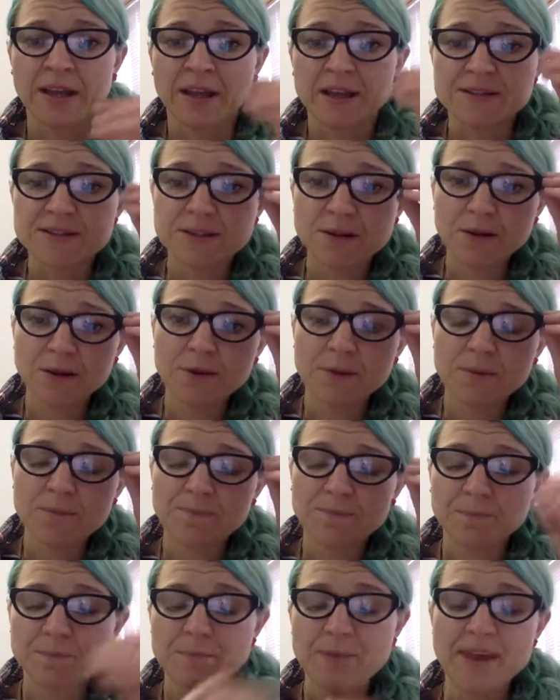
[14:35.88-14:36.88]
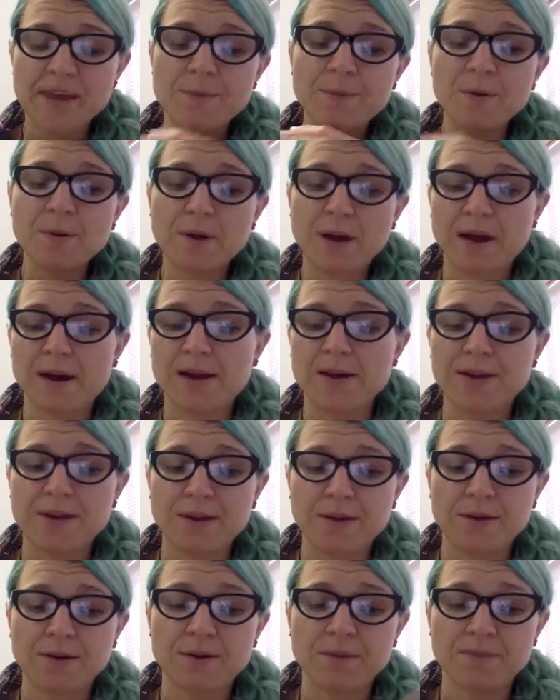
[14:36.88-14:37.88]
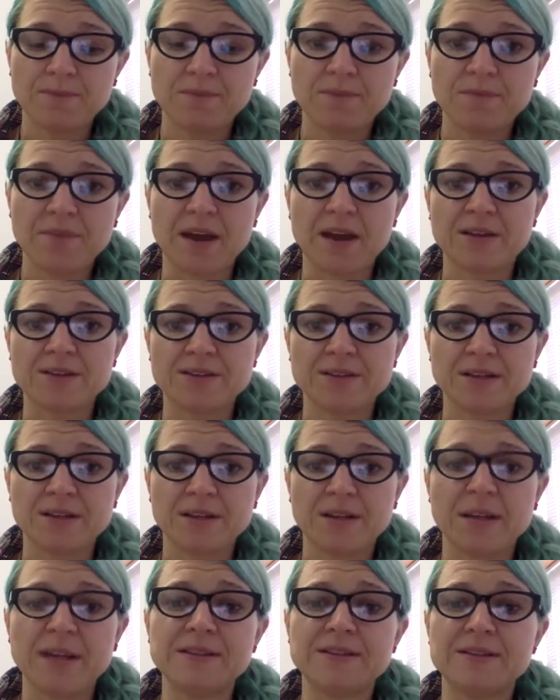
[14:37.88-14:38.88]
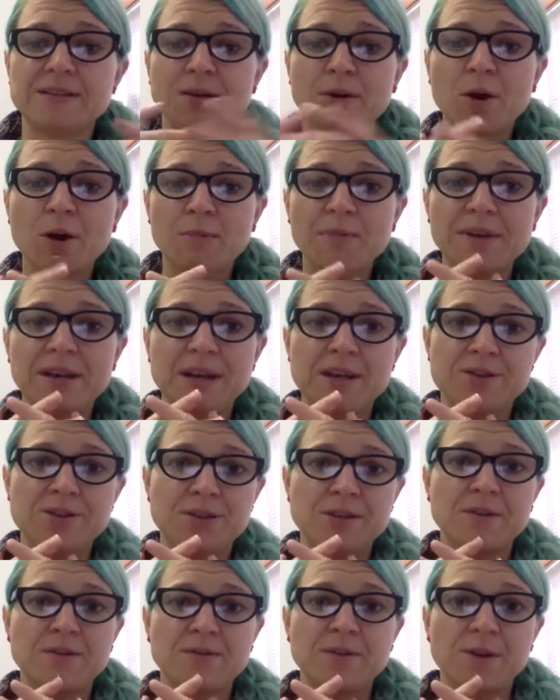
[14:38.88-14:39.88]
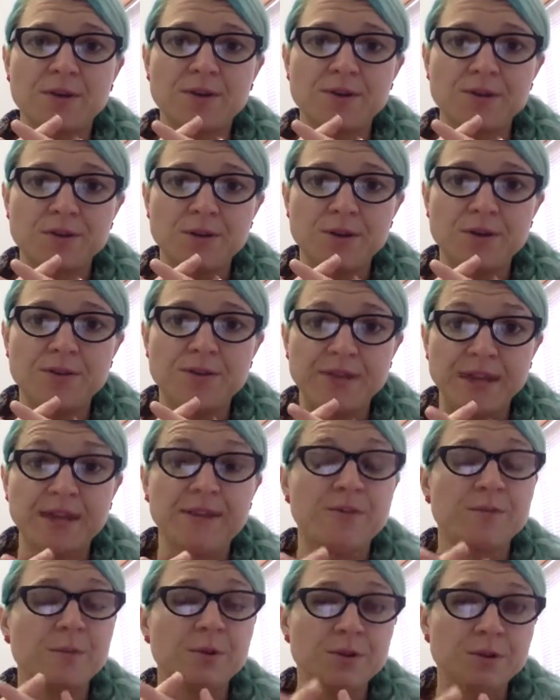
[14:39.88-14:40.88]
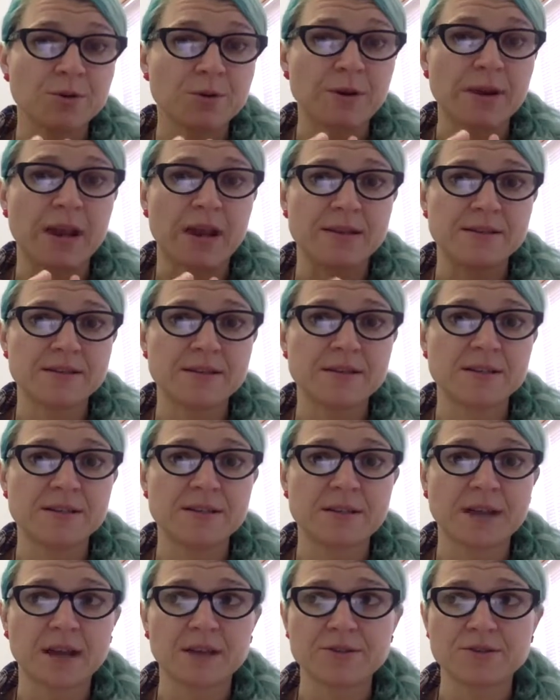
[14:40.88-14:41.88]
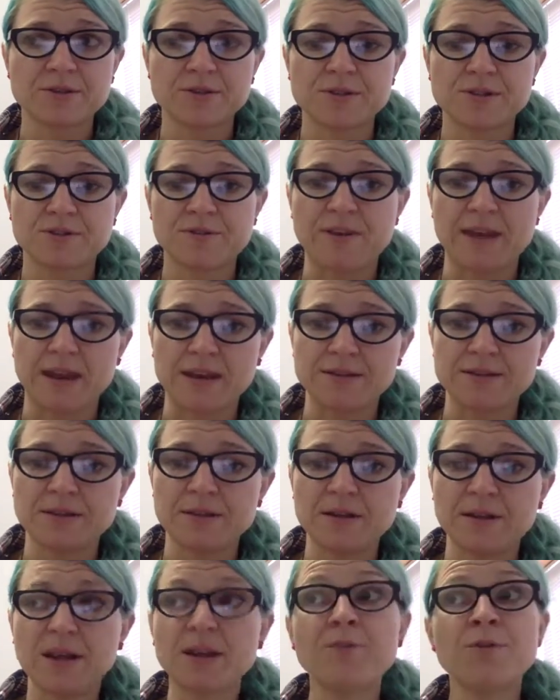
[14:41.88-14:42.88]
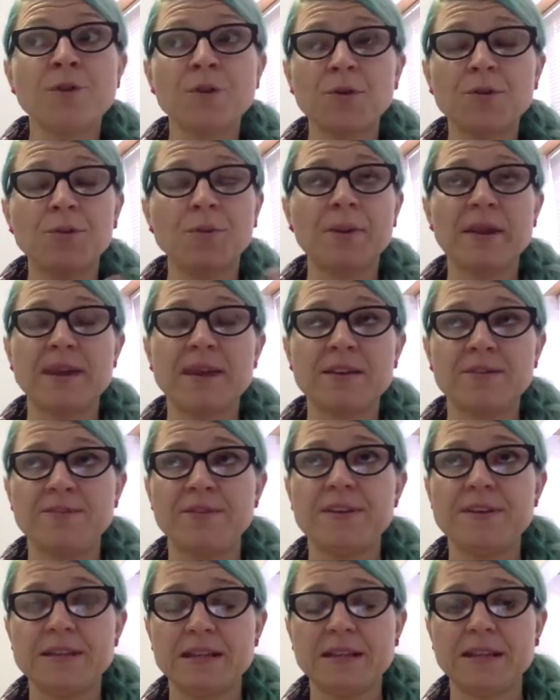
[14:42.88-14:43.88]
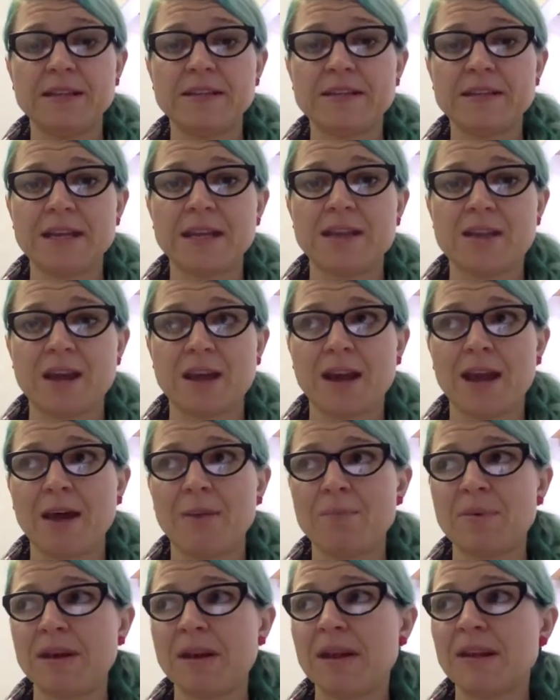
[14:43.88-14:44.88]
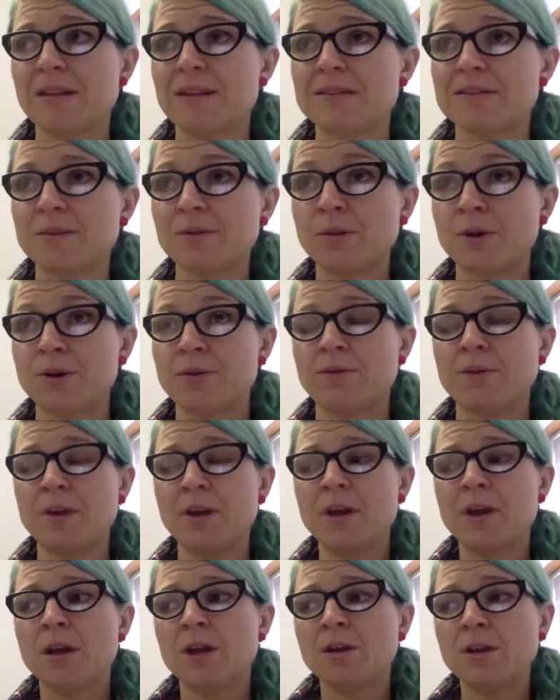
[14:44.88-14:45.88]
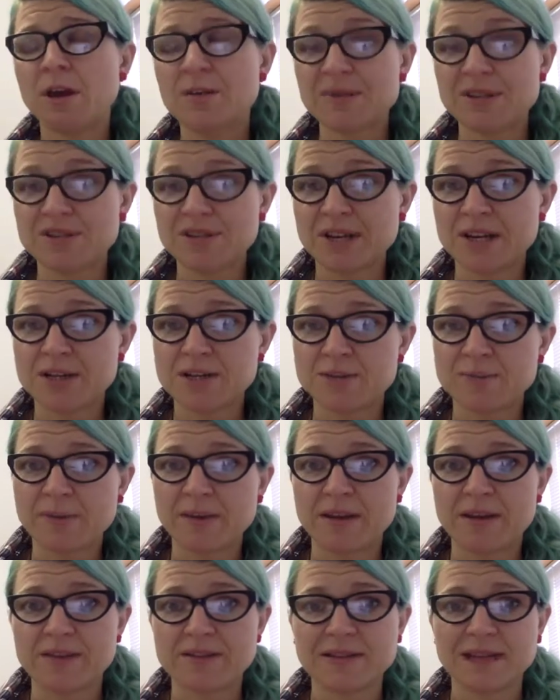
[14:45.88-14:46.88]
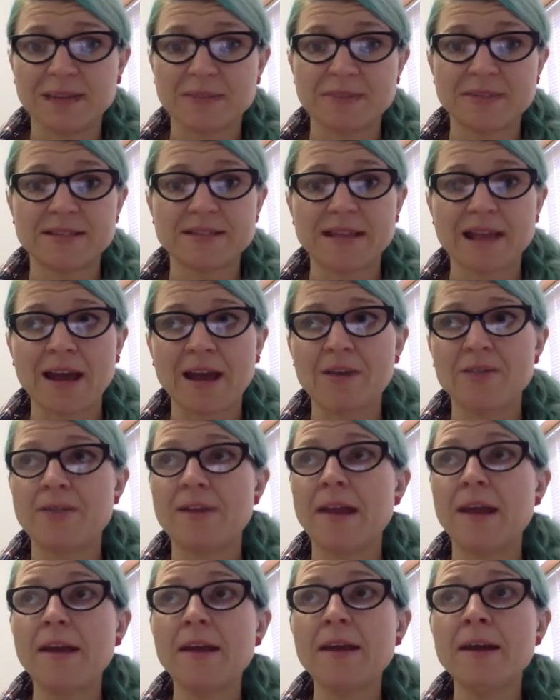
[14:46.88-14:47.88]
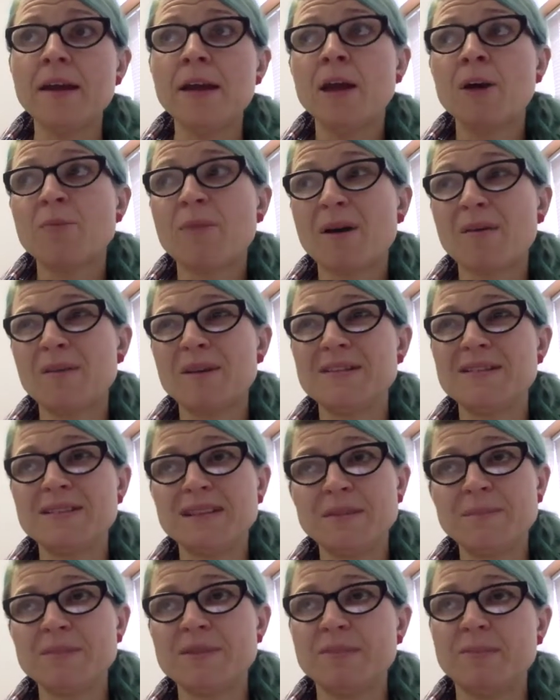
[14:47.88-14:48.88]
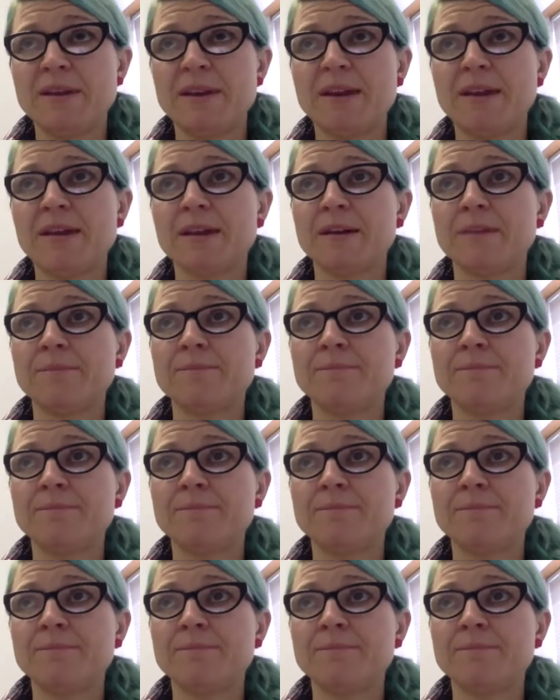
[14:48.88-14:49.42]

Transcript: So people argue that it's the combination of those two things which creates a disastrous event. And of course, we can physically see that happening. There's a lot of climate change skeptics out there, but we seem to be